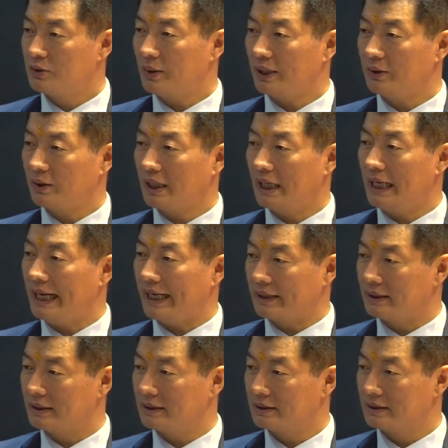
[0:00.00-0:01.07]
try to
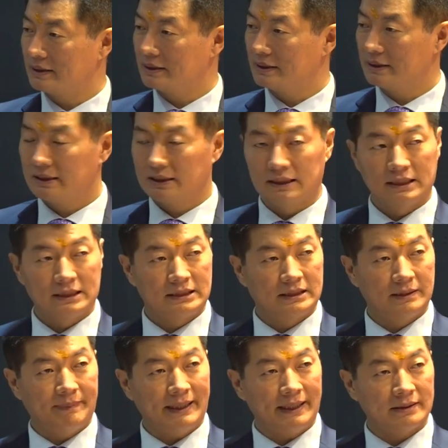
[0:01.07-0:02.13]
connect
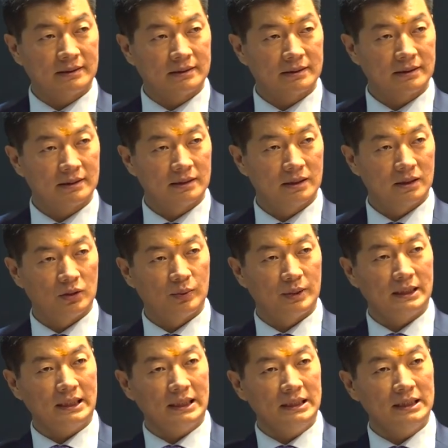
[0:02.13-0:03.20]
Tibet
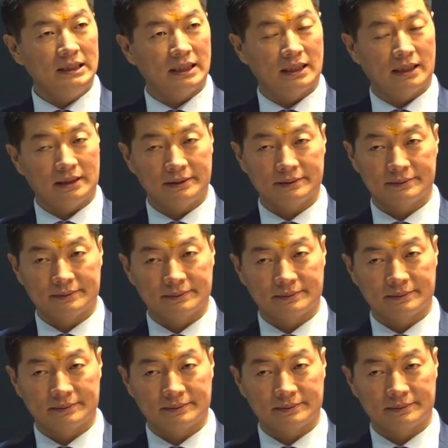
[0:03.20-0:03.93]
with India